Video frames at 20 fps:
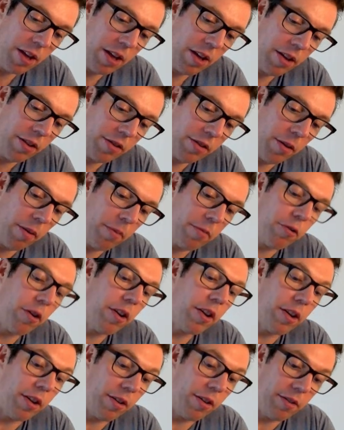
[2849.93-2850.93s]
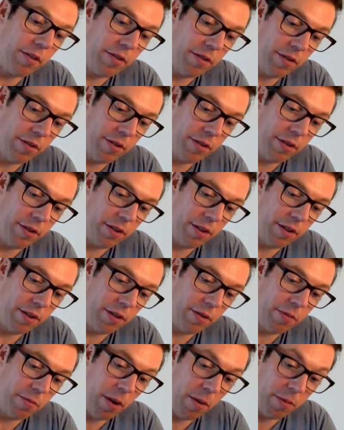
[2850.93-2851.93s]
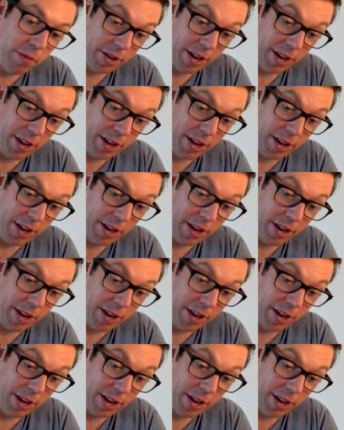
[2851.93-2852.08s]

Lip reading: So I'm trying to, what